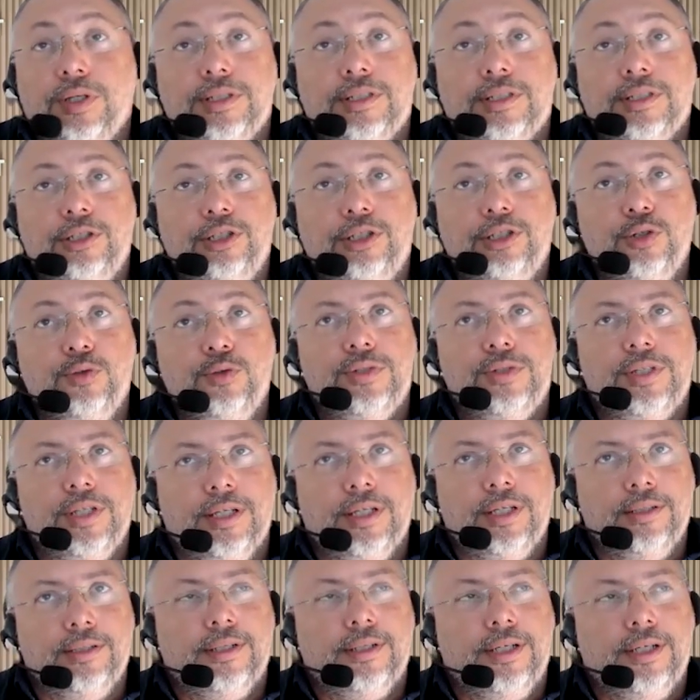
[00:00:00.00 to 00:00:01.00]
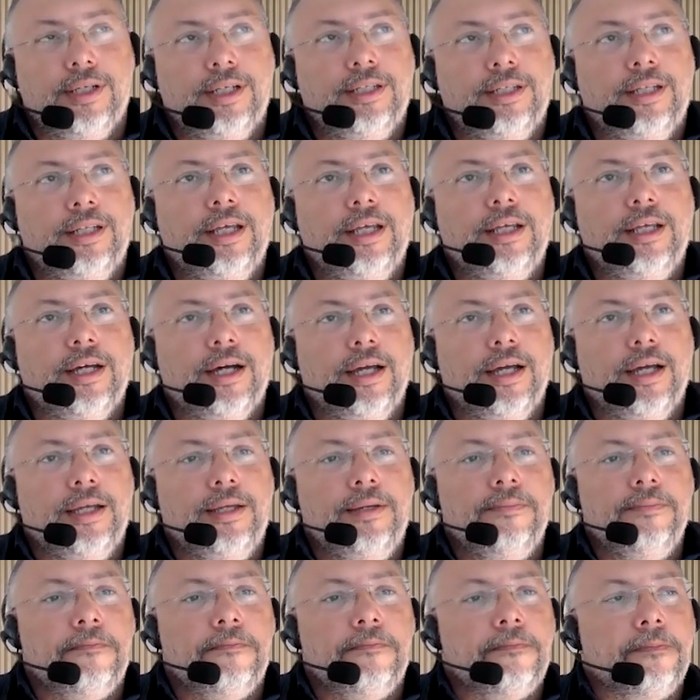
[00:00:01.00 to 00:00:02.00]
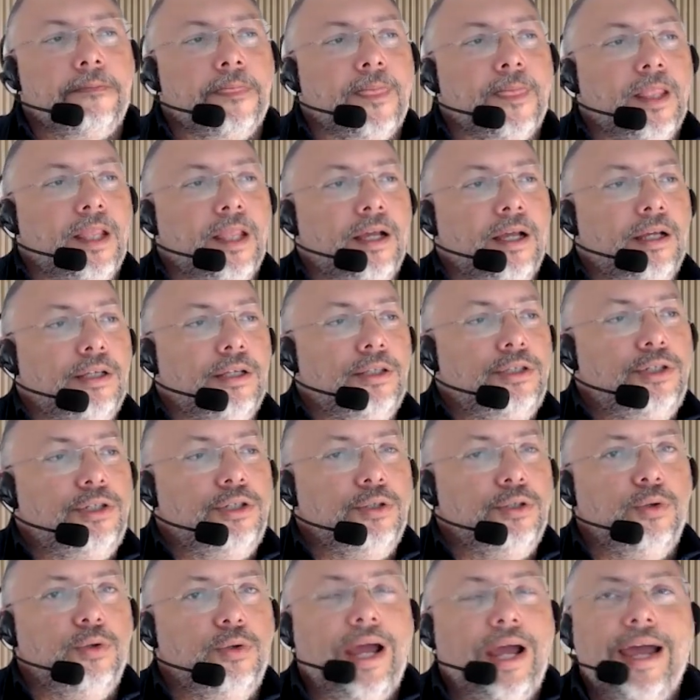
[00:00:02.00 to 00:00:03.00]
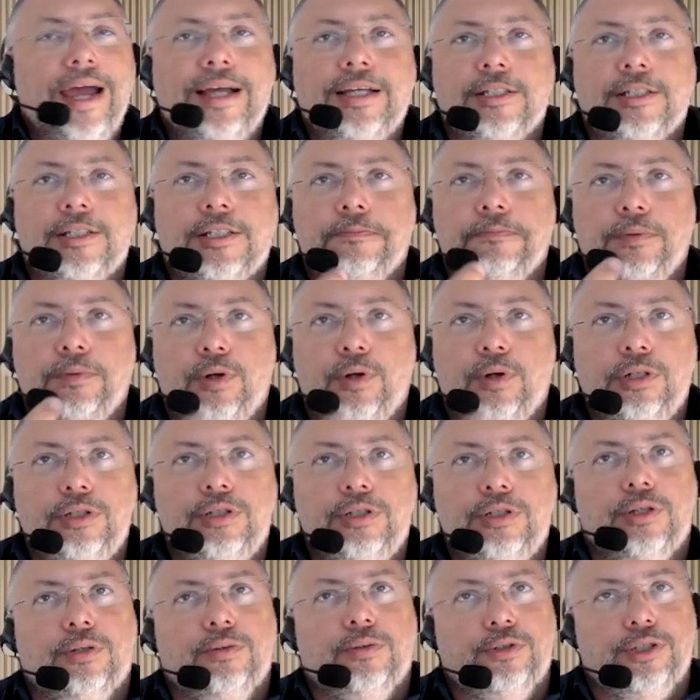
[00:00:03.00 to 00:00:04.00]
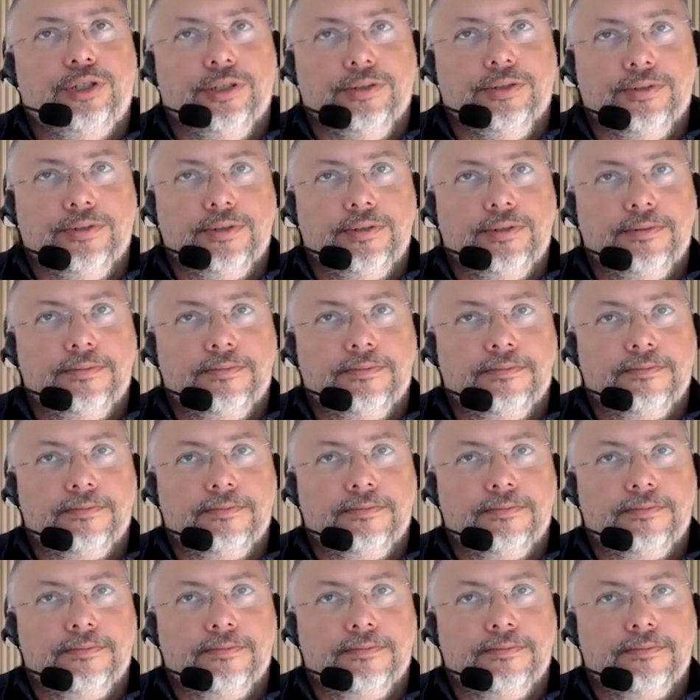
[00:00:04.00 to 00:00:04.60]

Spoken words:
using an AI to explore solutions.